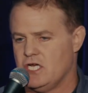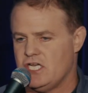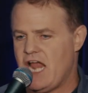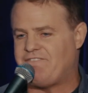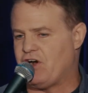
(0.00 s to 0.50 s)

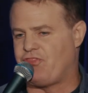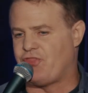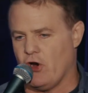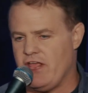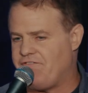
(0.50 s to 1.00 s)
Not for
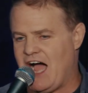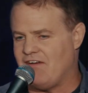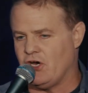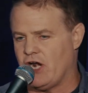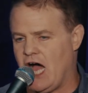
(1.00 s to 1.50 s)

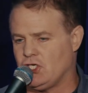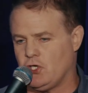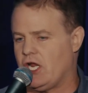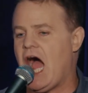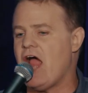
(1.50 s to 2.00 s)
$3,500. You
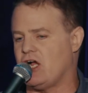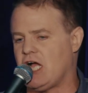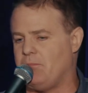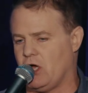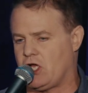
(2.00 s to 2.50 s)
can hire a
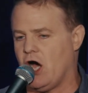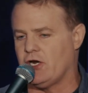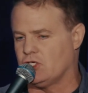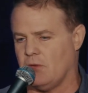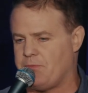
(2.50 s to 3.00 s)
couple of
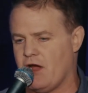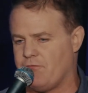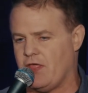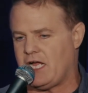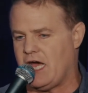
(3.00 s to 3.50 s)
cutters up there
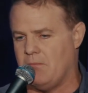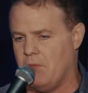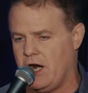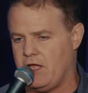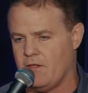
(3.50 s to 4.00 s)
for that kind of
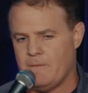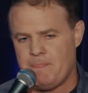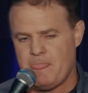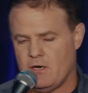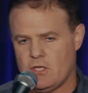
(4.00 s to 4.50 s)
money.
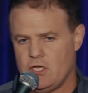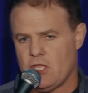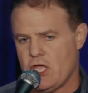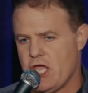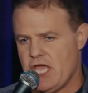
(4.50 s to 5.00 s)

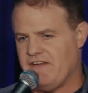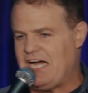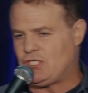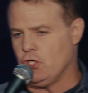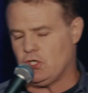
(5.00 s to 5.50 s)
And if
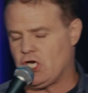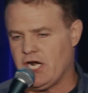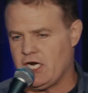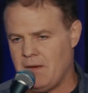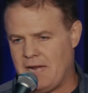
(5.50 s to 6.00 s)
I do cut
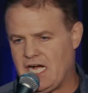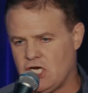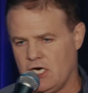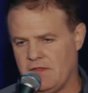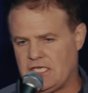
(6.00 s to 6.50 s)
it, I'm not
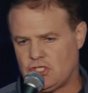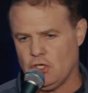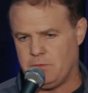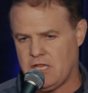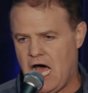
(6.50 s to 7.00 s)
cutting on that
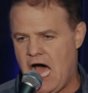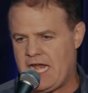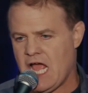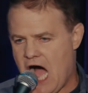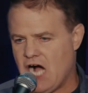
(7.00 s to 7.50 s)
stupid
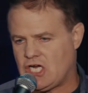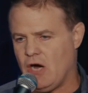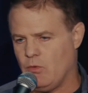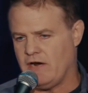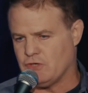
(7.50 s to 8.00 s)
line. I'll
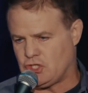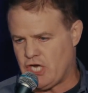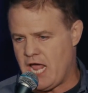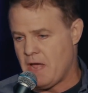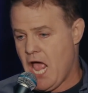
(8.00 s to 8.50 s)
cut whatever
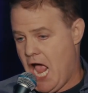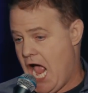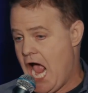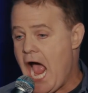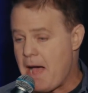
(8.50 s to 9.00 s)
shape
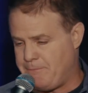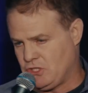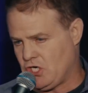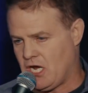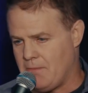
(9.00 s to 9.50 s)

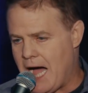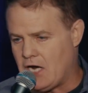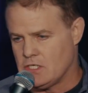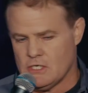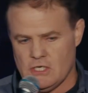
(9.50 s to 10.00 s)
happens to come
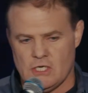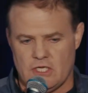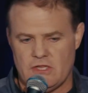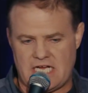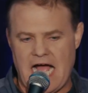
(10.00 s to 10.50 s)
out.
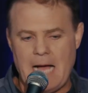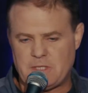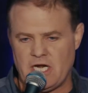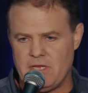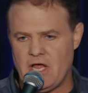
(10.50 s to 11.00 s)
The cop's
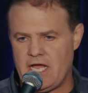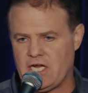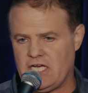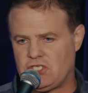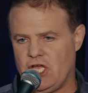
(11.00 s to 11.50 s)
gonna be like,
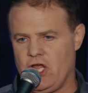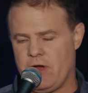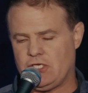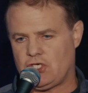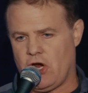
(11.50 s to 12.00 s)
can I see your
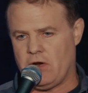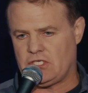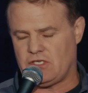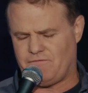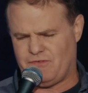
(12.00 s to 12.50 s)

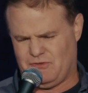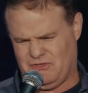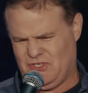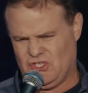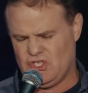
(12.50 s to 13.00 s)
insurance?
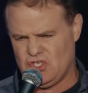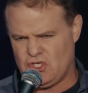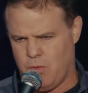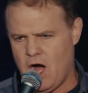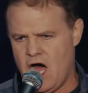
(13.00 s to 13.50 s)

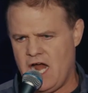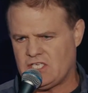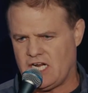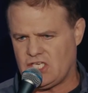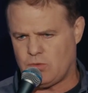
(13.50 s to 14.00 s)
Swan?
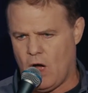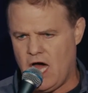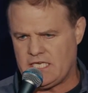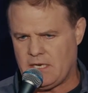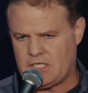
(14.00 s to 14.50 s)
Is that a
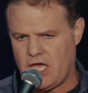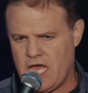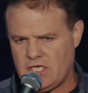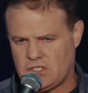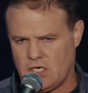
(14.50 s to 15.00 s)
swan? Is that what that
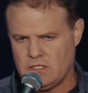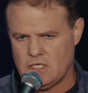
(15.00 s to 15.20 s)
is, sir?